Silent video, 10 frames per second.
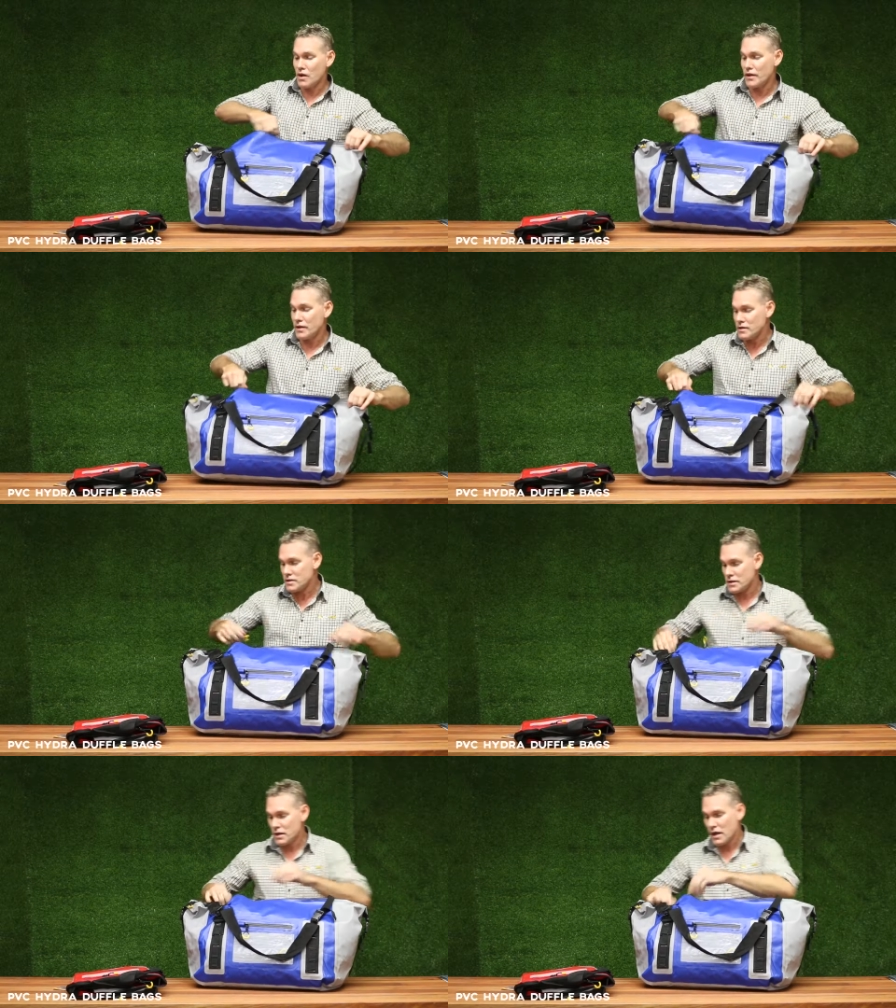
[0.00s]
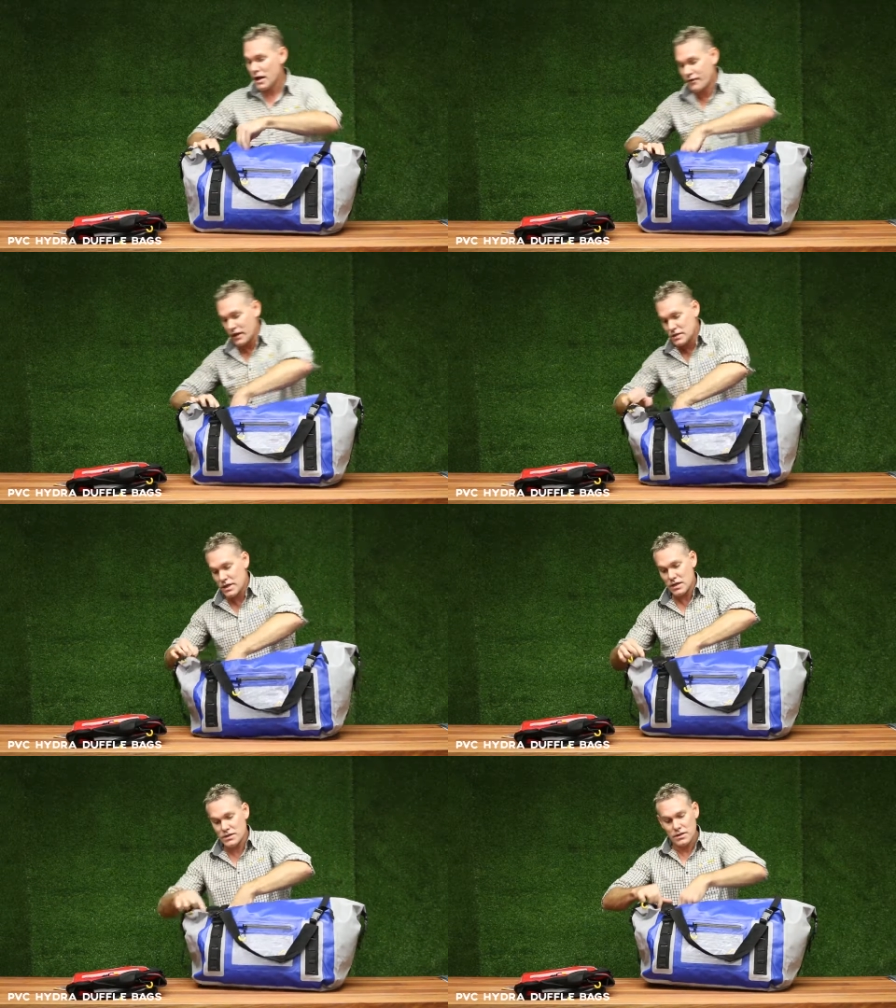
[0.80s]
on these are
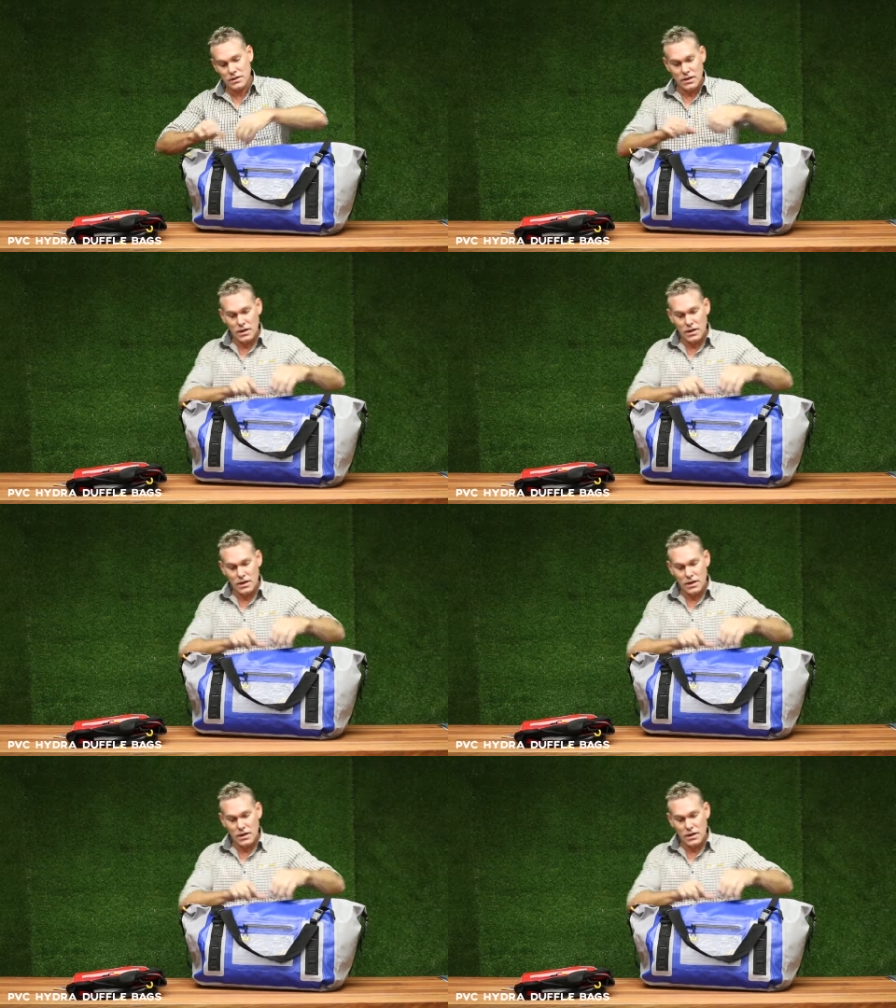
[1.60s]
fantastic.